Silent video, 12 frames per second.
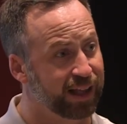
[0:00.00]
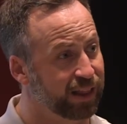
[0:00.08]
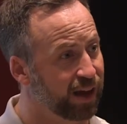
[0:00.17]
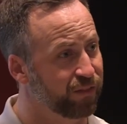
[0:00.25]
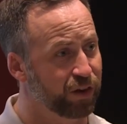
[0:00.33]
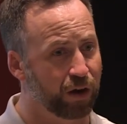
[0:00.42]

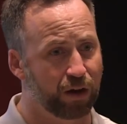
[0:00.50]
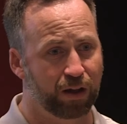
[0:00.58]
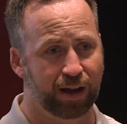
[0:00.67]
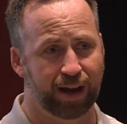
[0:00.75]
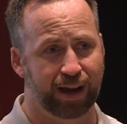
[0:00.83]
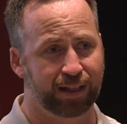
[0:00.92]
I love
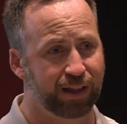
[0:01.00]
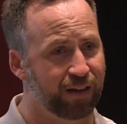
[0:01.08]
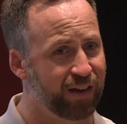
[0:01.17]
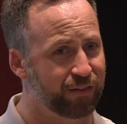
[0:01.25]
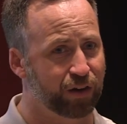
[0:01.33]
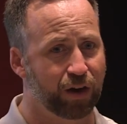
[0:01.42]
y'all. I
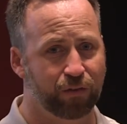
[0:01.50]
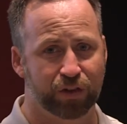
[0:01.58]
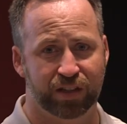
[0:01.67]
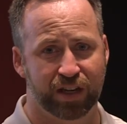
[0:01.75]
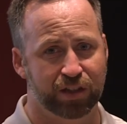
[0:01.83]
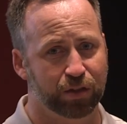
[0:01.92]
love having
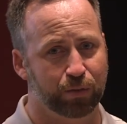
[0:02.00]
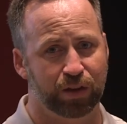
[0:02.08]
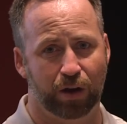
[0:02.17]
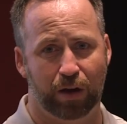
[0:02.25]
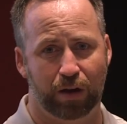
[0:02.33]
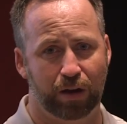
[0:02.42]

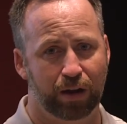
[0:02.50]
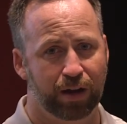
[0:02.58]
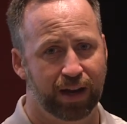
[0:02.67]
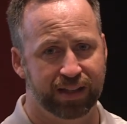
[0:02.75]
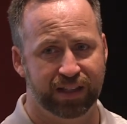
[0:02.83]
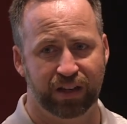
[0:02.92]
conversations with
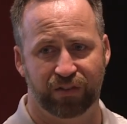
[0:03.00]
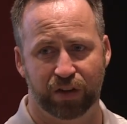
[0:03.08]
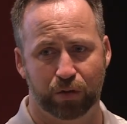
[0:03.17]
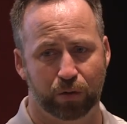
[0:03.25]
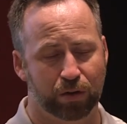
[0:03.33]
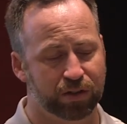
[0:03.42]
y'all as
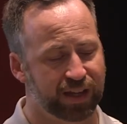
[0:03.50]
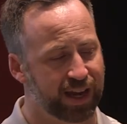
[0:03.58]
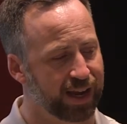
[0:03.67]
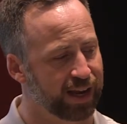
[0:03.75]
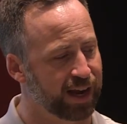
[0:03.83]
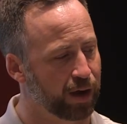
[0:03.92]

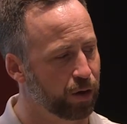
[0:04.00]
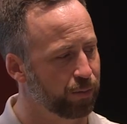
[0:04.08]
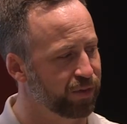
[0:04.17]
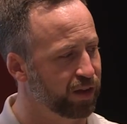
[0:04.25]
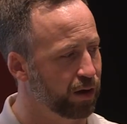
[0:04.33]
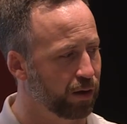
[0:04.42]
individuals, and I
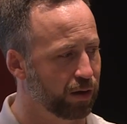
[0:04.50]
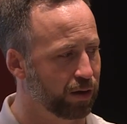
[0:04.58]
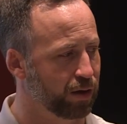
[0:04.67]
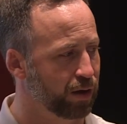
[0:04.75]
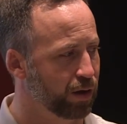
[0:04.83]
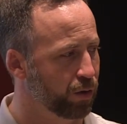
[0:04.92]
hope that
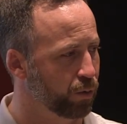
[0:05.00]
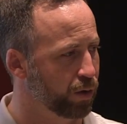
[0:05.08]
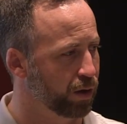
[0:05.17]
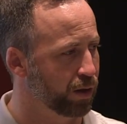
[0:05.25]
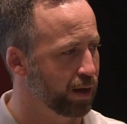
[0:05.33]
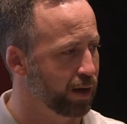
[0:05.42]
y'all
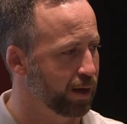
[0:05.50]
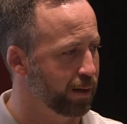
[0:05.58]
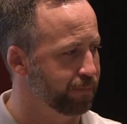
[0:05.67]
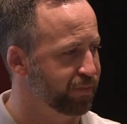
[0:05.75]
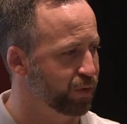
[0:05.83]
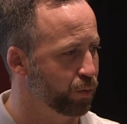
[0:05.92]
will
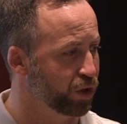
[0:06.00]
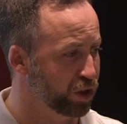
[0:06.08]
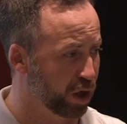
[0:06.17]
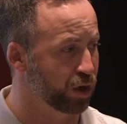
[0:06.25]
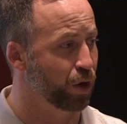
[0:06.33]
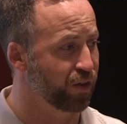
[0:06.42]

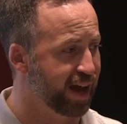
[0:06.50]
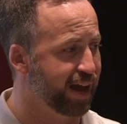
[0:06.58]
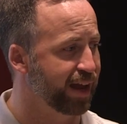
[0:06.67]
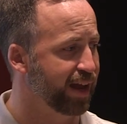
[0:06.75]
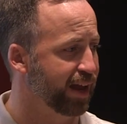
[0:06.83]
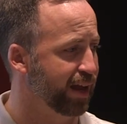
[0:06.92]
y'all know
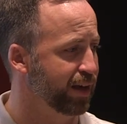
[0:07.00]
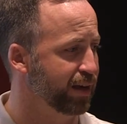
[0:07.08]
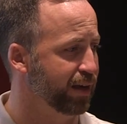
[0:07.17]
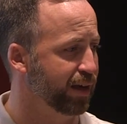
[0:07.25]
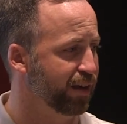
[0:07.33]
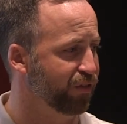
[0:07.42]
that.
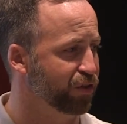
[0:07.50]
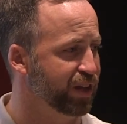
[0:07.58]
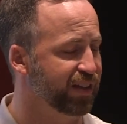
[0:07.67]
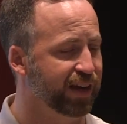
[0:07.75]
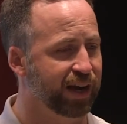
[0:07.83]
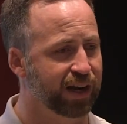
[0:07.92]
And if
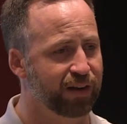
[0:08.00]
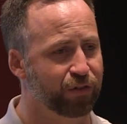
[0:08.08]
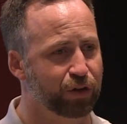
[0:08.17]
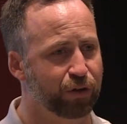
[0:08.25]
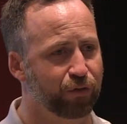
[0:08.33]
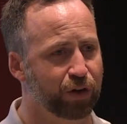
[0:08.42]
there's anything I can
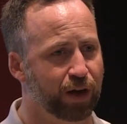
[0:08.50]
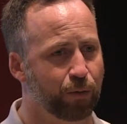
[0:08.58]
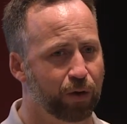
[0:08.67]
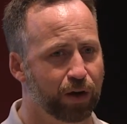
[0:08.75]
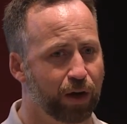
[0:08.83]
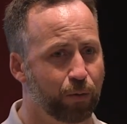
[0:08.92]
ever do for
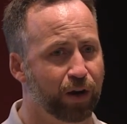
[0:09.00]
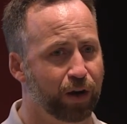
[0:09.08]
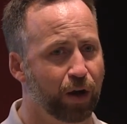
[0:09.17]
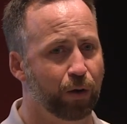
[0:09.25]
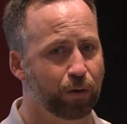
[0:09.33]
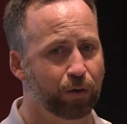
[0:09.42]
you, I want
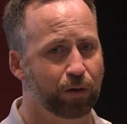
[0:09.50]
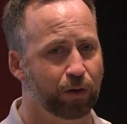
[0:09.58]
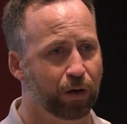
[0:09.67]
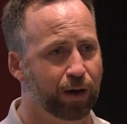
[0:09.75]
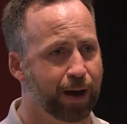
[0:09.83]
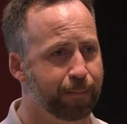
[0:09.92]
to know.
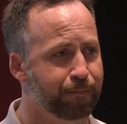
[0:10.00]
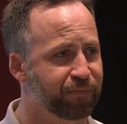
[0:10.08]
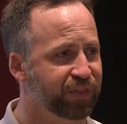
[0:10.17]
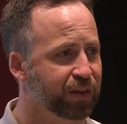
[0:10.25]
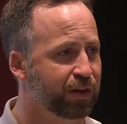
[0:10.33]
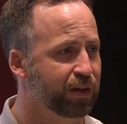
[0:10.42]
Okay.
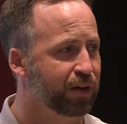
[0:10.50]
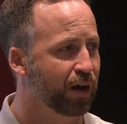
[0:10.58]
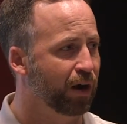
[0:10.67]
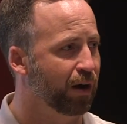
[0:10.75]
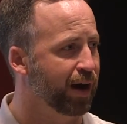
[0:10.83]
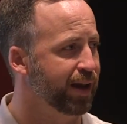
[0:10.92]

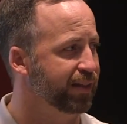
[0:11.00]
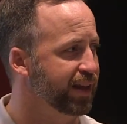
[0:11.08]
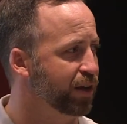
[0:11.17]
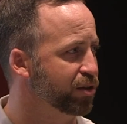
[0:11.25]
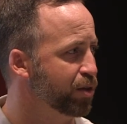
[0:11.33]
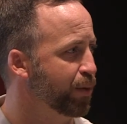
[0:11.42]
All right.
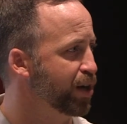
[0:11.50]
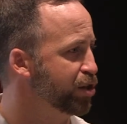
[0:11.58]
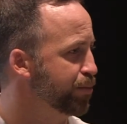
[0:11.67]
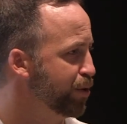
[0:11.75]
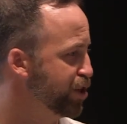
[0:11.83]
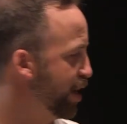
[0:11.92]
Thank y'all so
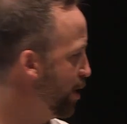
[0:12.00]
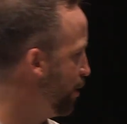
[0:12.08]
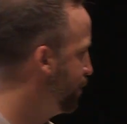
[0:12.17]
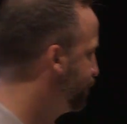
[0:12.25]
much. Appreciate